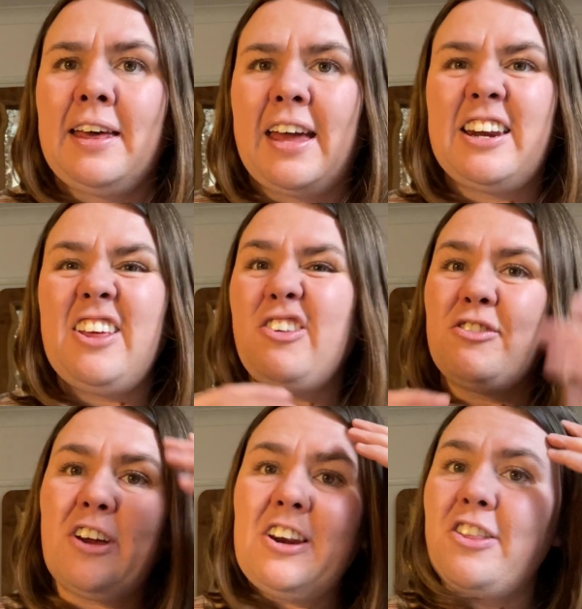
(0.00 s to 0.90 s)
And
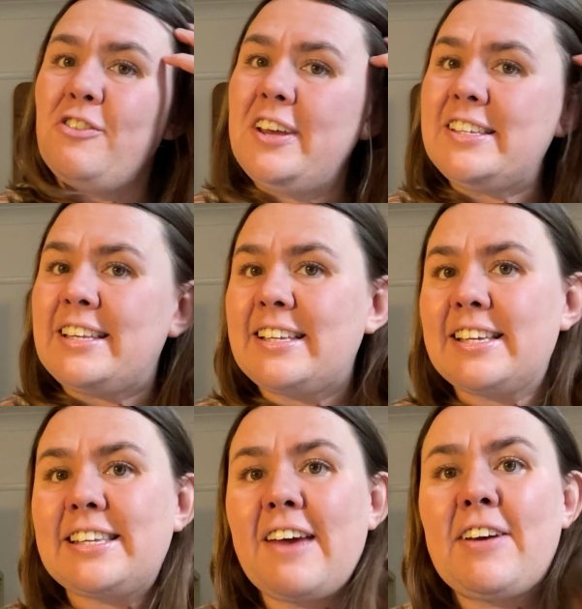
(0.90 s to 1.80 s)
another reason, as I
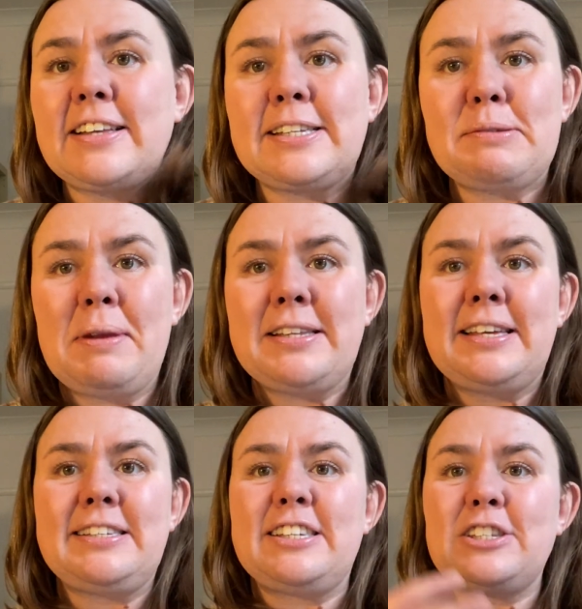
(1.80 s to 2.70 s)
say, I've had to split it,
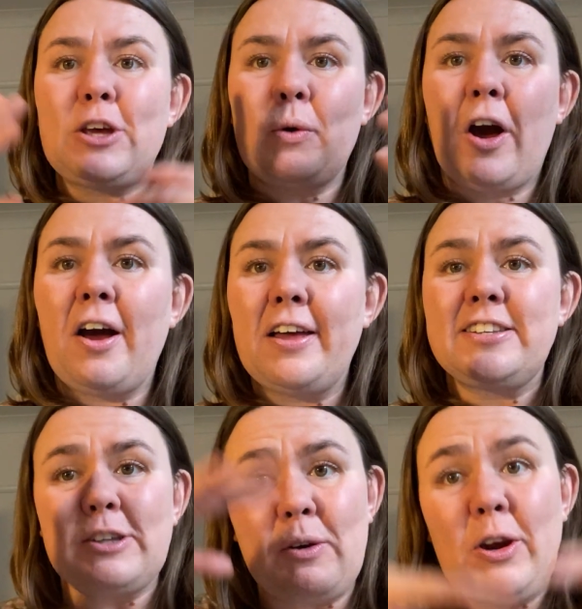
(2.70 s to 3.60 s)
is it's so high,
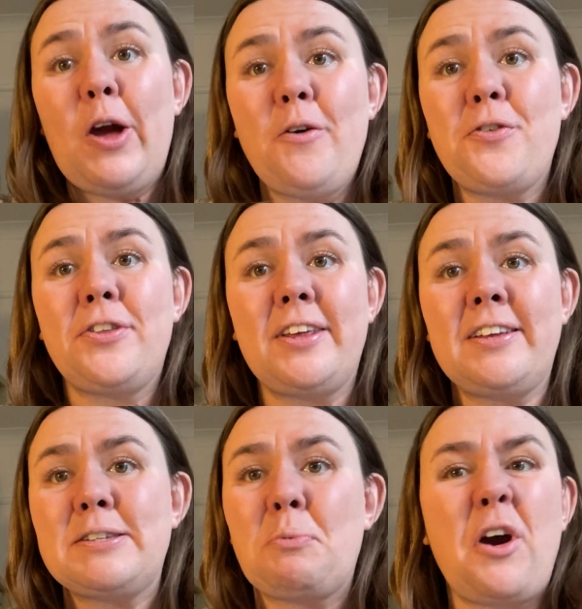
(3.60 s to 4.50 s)
it's so low for the
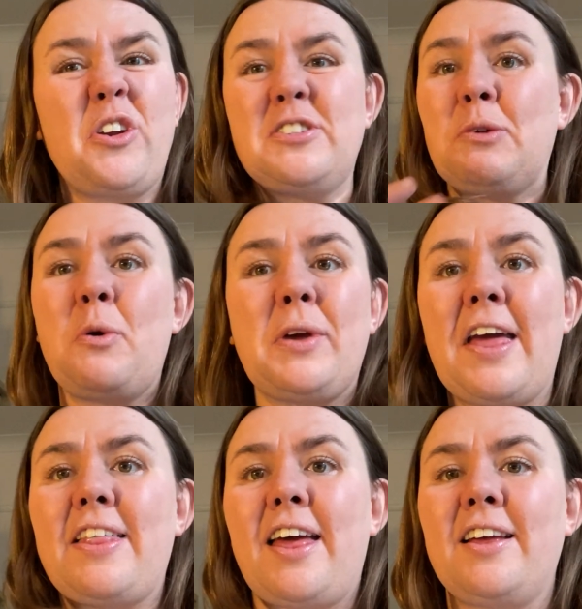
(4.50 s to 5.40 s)
sopranos, they won't get
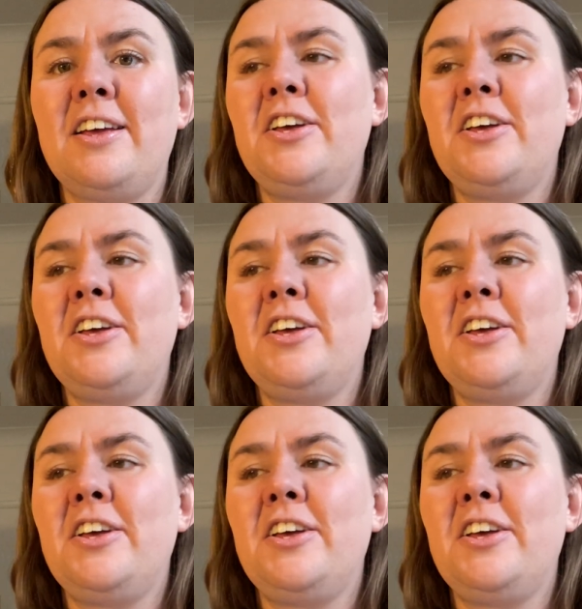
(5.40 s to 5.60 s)
there.